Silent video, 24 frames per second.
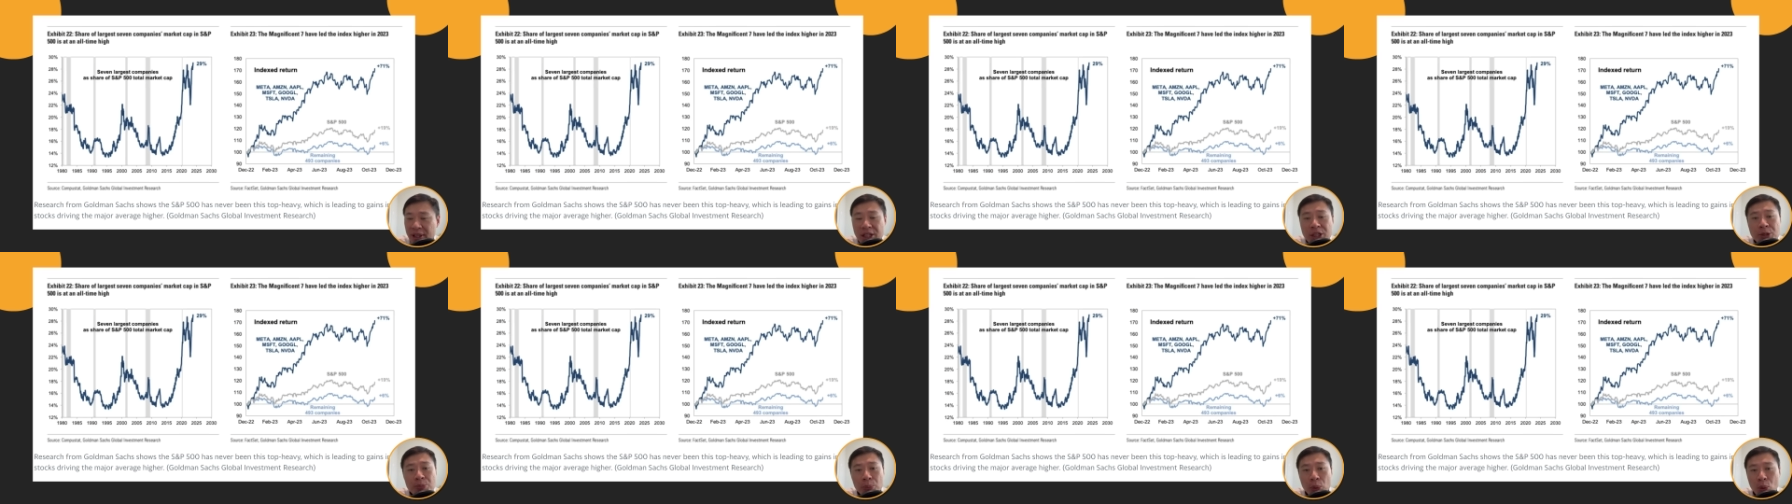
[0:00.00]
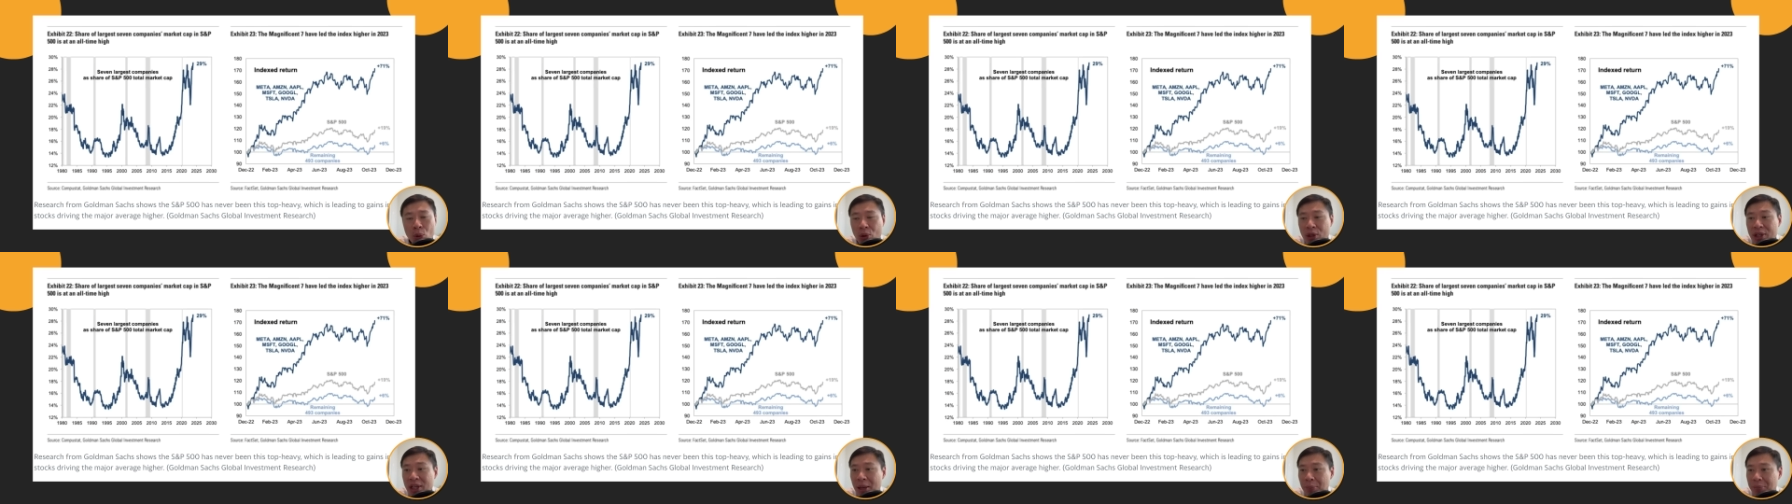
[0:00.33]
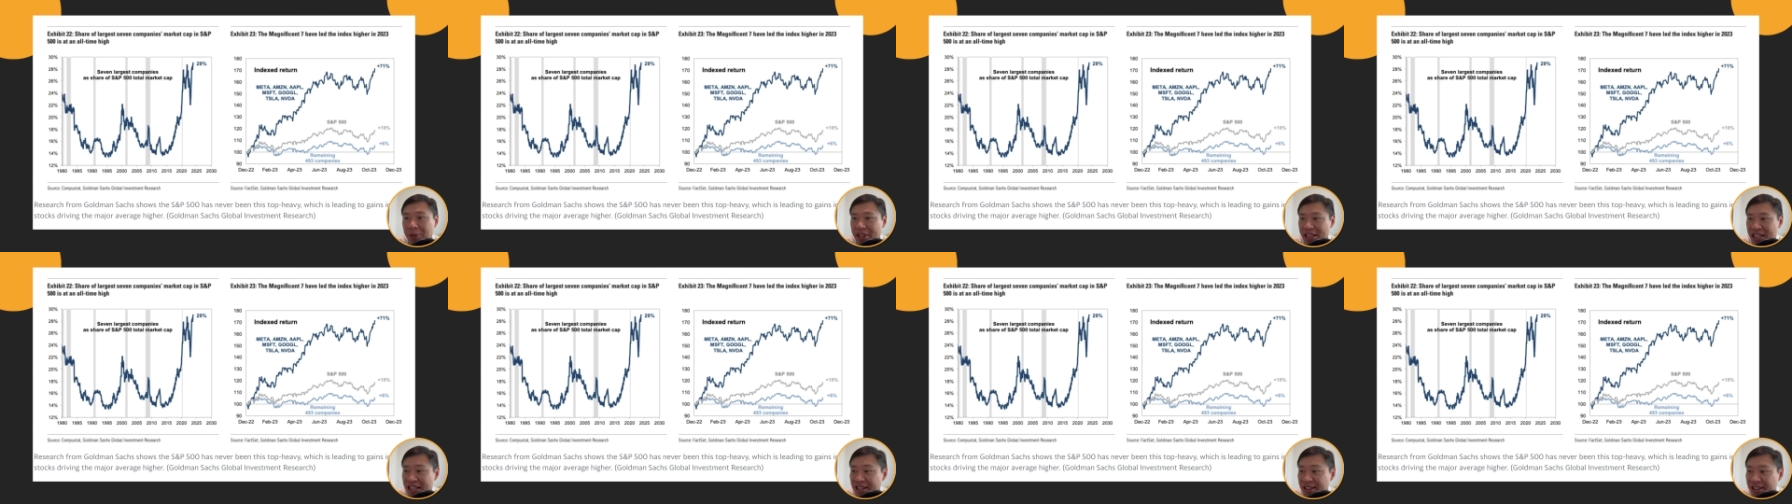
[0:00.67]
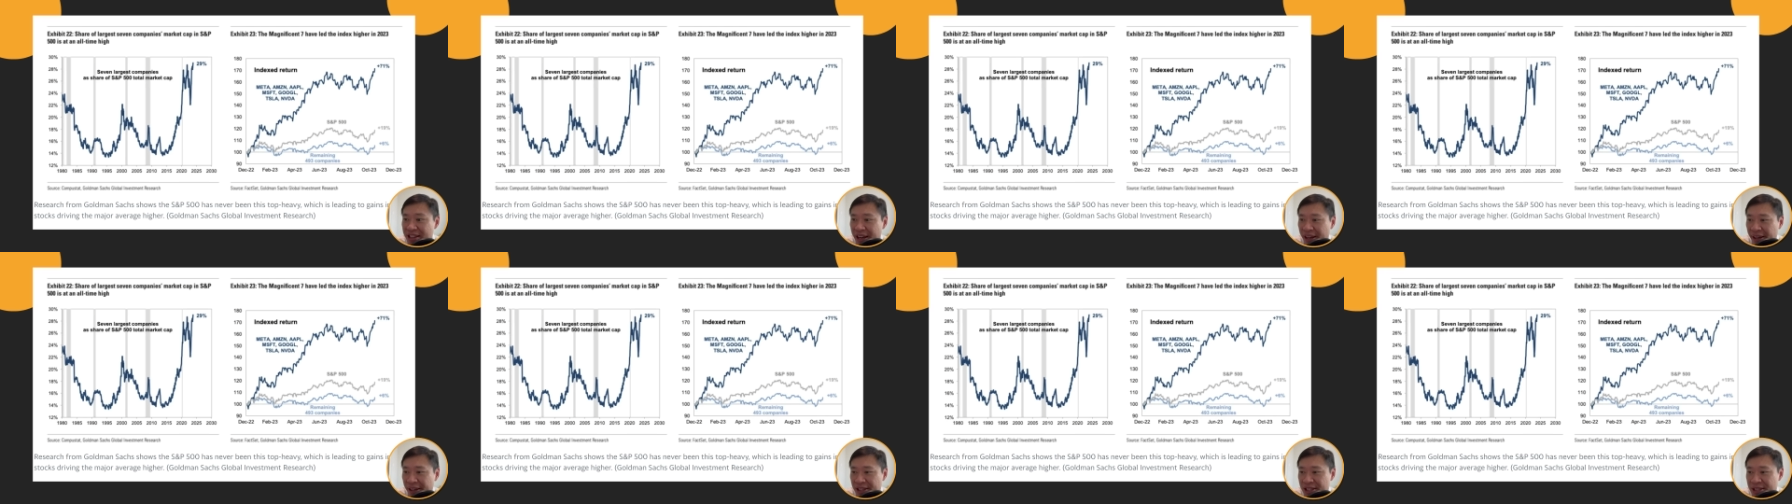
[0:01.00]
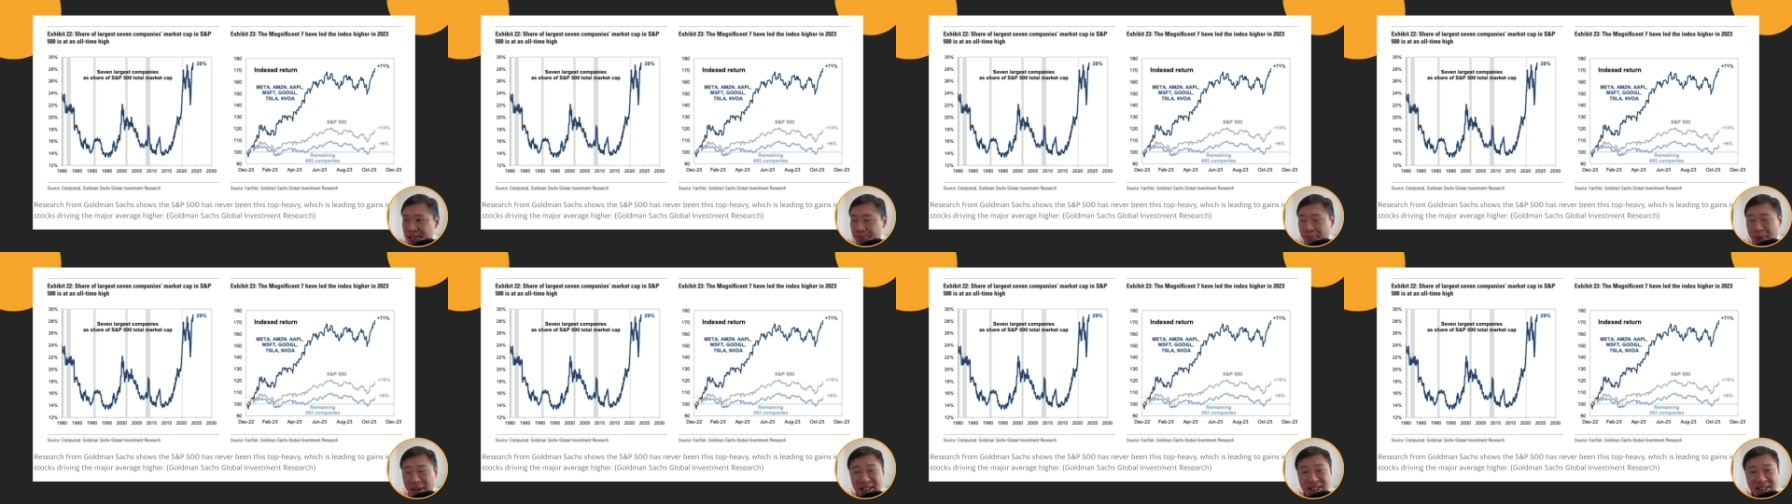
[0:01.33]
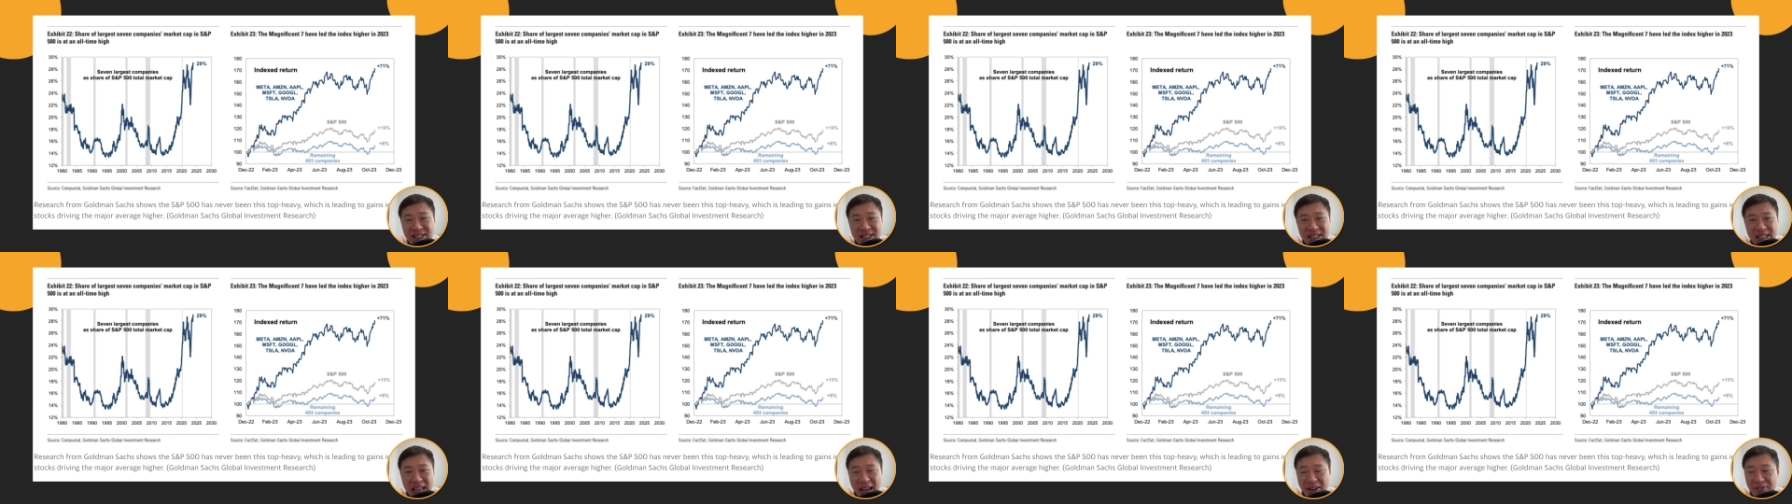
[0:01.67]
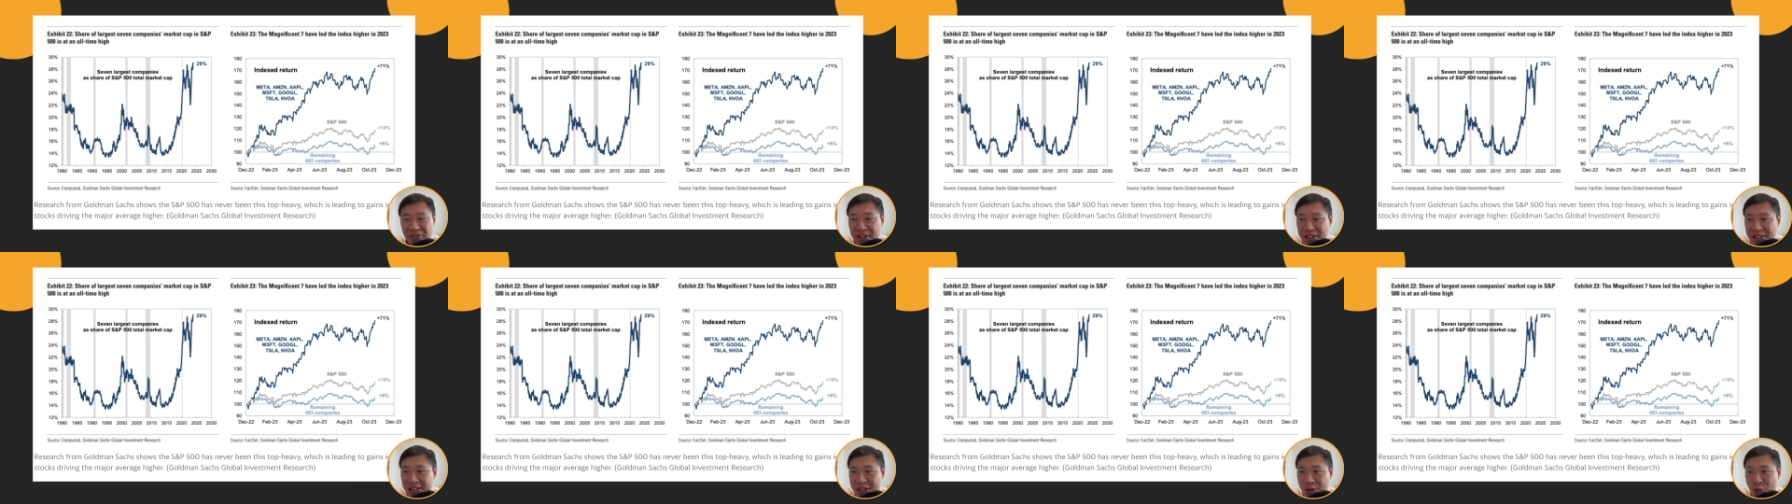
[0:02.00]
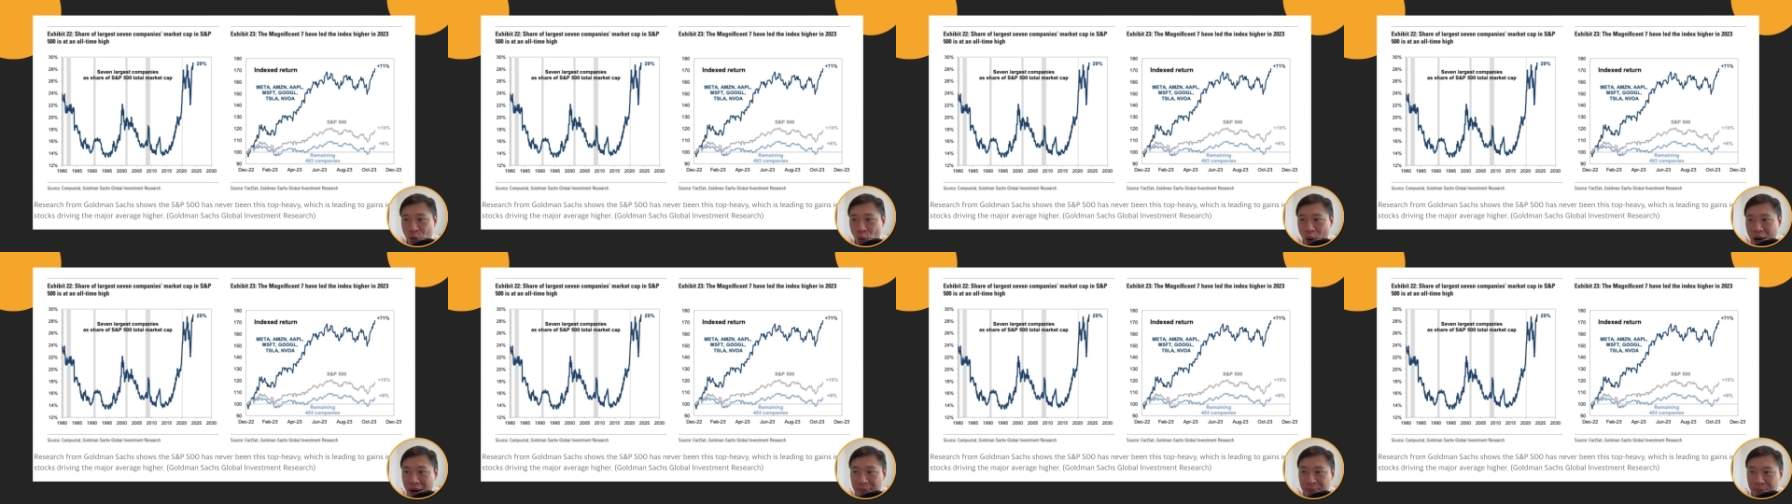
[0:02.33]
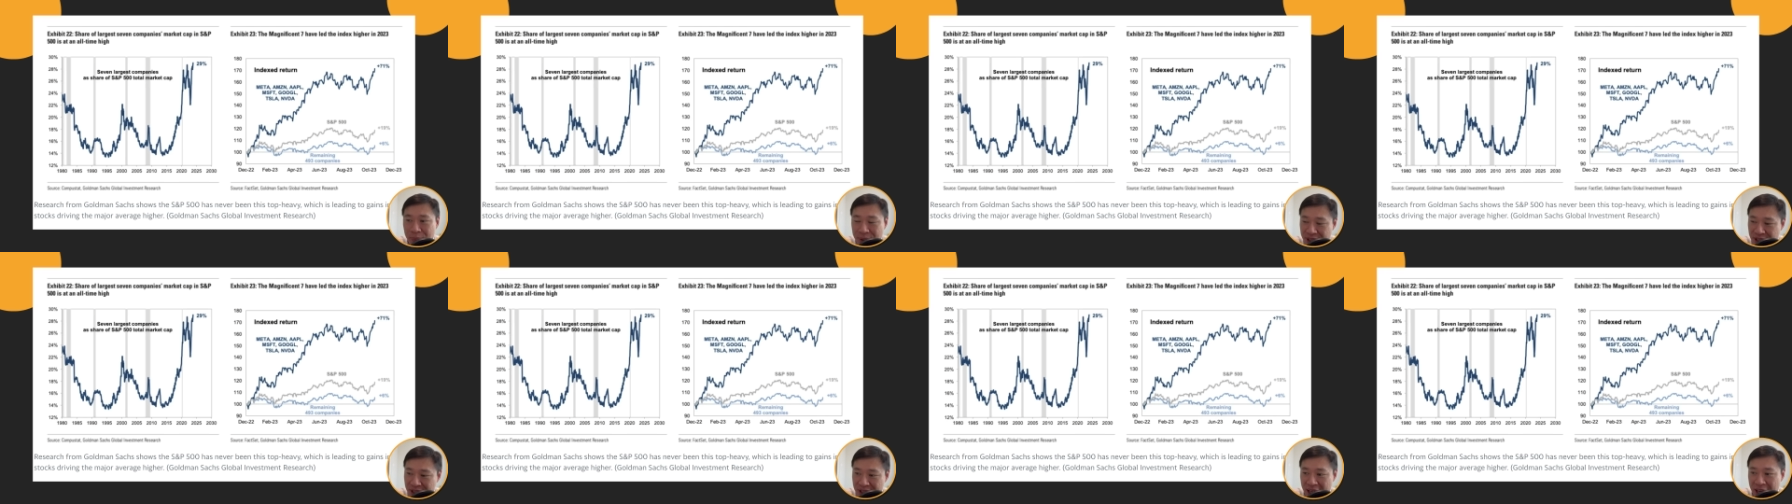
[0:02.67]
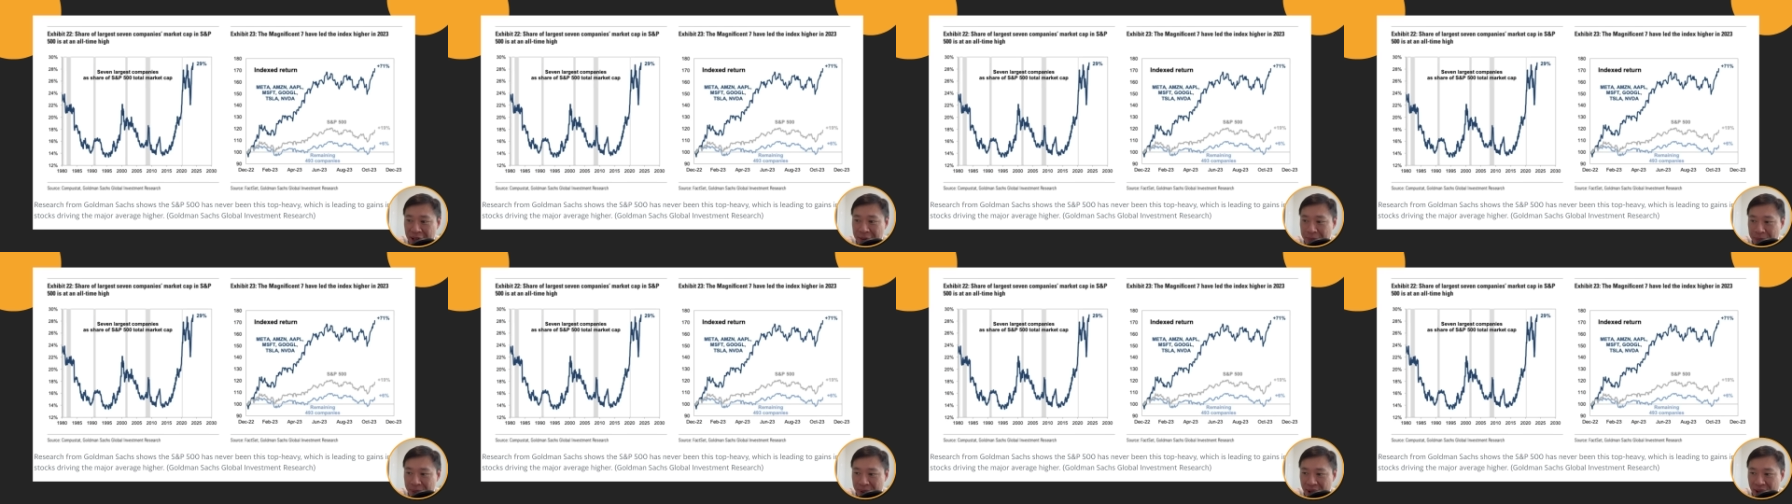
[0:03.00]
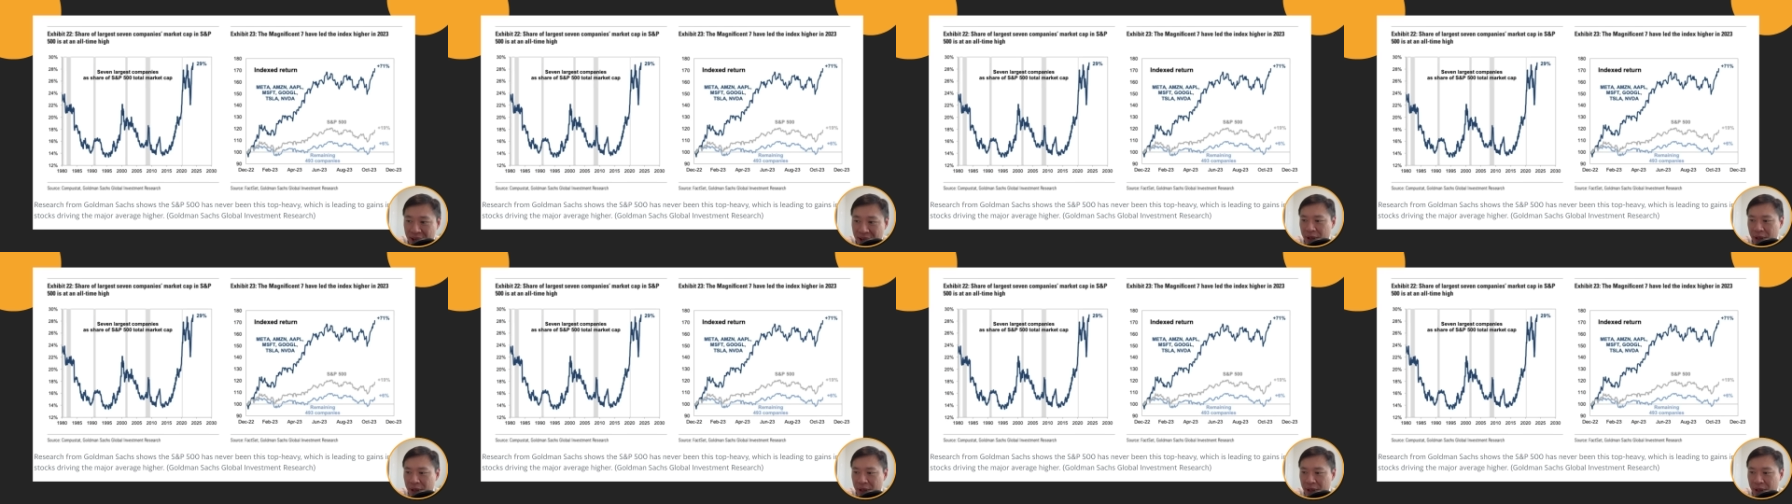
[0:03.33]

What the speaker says: is pulling up the index by 71%.